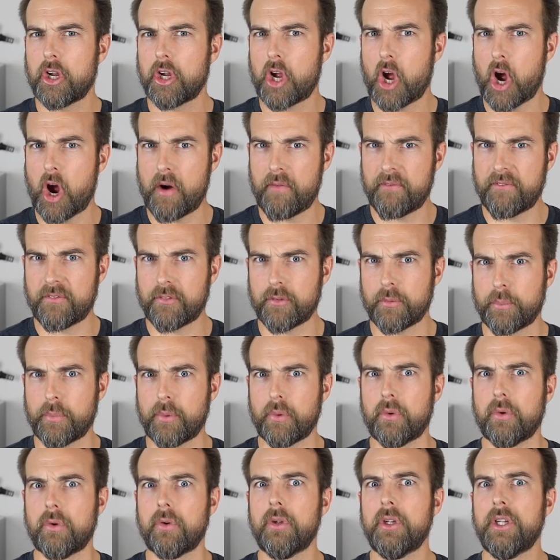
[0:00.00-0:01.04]

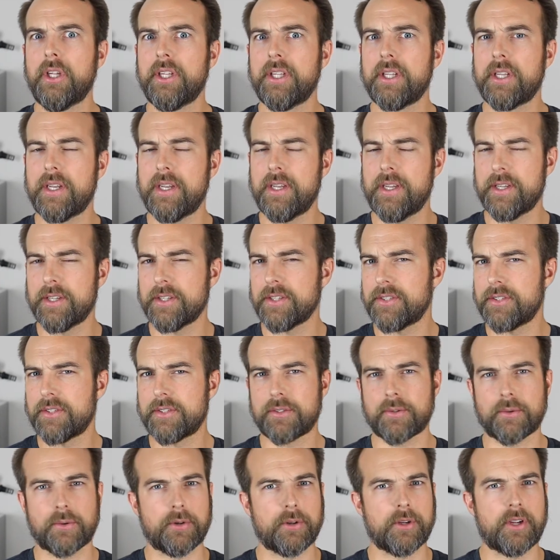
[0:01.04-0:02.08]

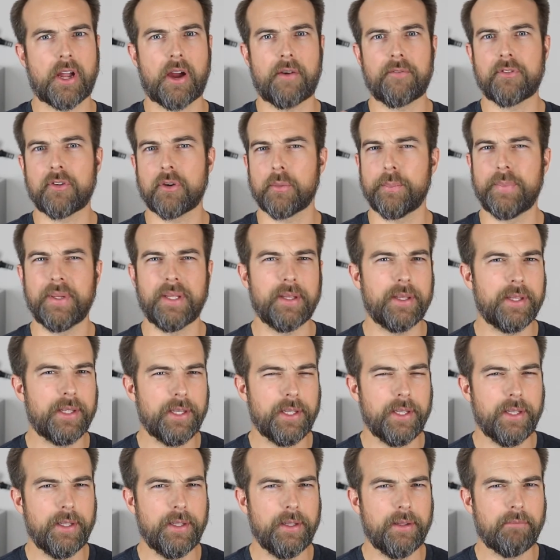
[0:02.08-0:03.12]
comfortableness or
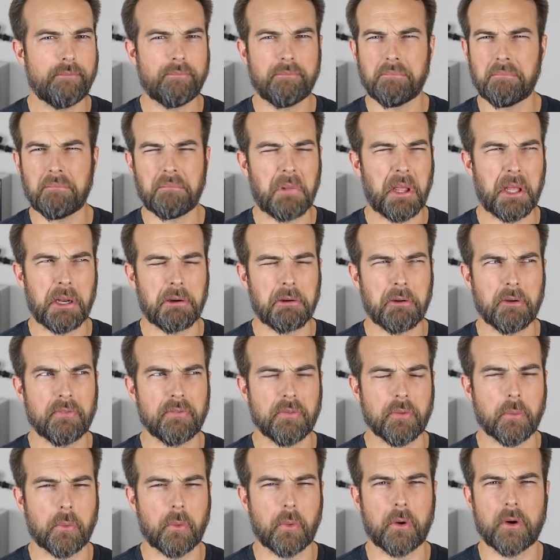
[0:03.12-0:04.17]
comfortability. I don't know if
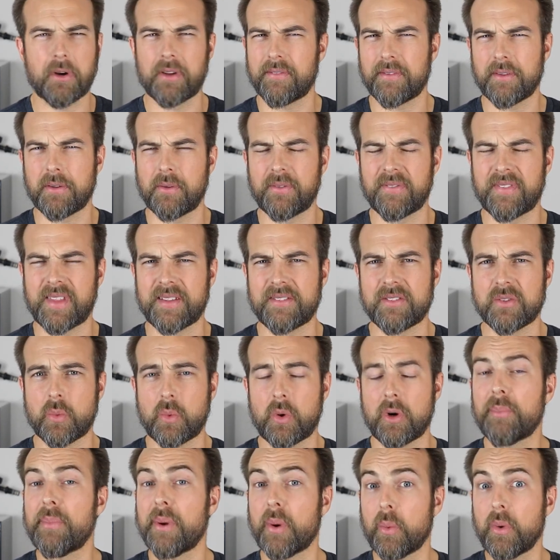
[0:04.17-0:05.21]
that's a
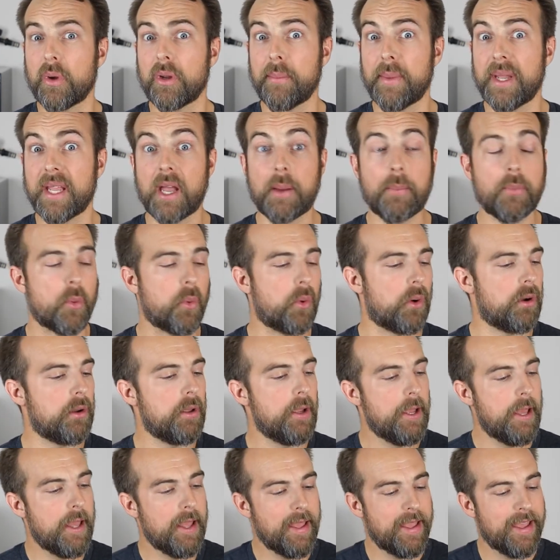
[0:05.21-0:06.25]
word, but we're gonna make up a word
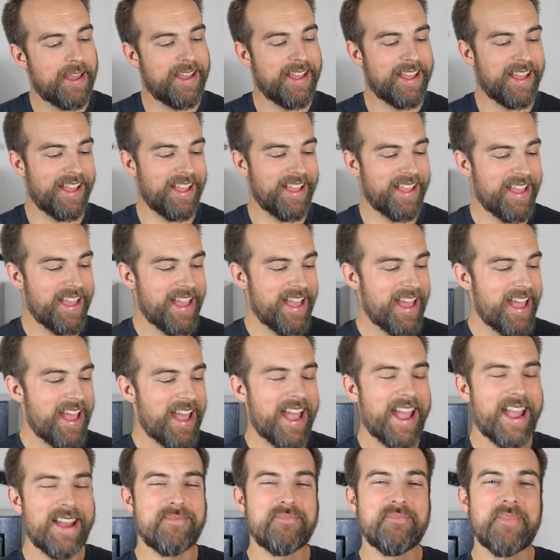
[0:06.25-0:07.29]

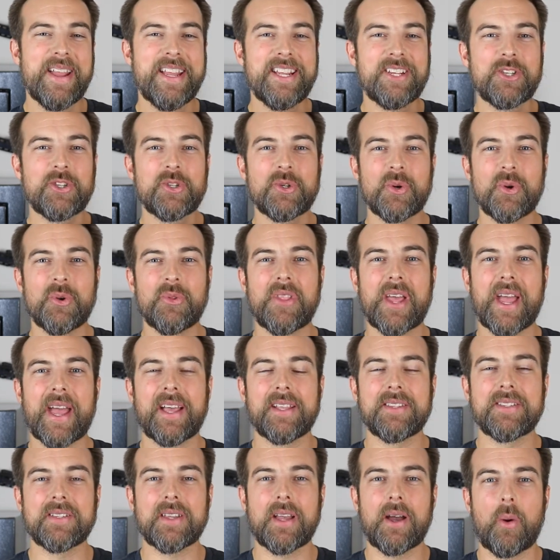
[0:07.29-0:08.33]
and make sure
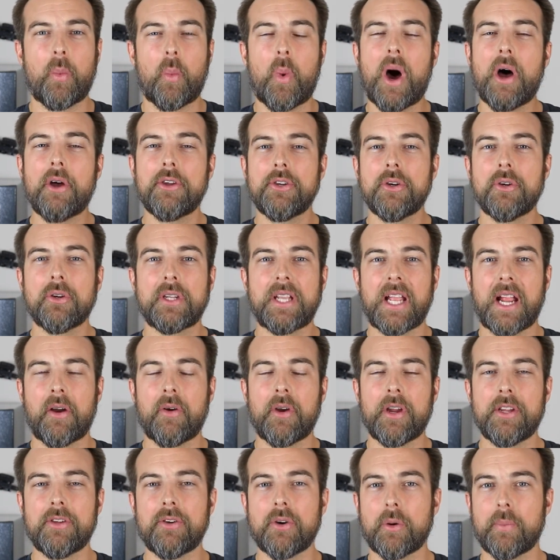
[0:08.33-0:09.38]
that while you're
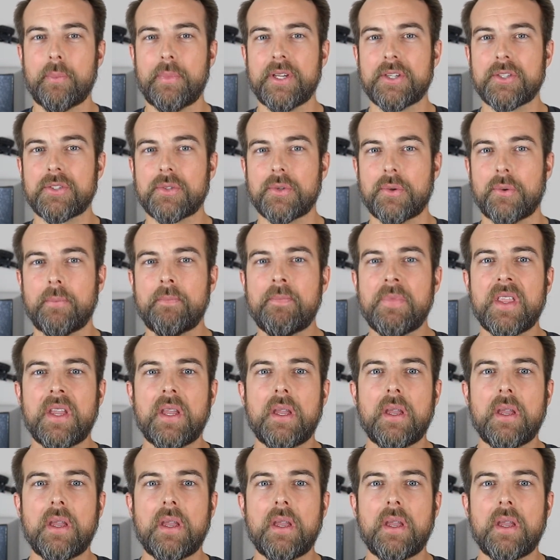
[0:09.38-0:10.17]
carrying your pistol